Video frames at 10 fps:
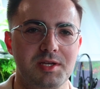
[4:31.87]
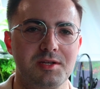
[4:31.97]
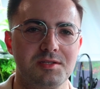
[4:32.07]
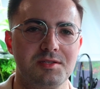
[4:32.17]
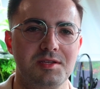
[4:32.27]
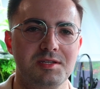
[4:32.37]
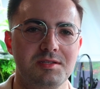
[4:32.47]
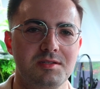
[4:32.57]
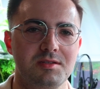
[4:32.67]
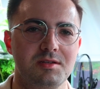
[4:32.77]
because
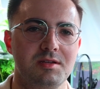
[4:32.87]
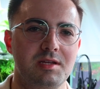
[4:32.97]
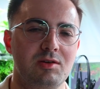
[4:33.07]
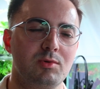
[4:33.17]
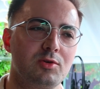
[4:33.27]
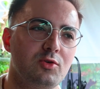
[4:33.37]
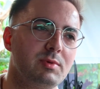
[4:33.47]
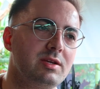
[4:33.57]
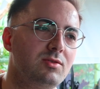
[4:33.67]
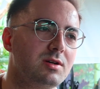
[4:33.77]
this
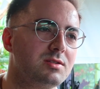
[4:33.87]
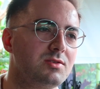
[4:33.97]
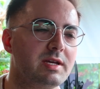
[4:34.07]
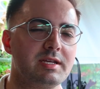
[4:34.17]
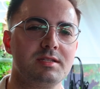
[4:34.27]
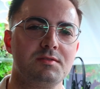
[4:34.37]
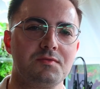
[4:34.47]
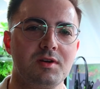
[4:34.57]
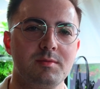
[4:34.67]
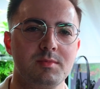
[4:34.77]
Iwagumi looks like it's
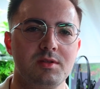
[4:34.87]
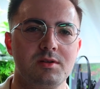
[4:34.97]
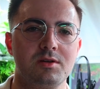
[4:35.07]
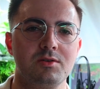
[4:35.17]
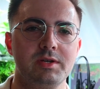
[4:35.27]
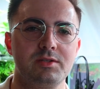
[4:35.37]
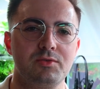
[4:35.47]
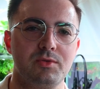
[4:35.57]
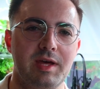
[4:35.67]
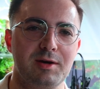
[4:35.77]
from the early
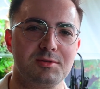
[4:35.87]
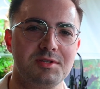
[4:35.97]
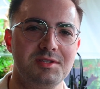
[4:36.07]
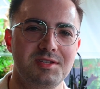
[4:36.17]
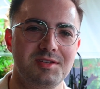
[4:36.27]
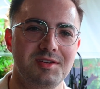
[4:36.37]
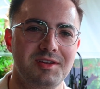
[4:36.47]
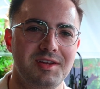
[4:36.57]
2000s.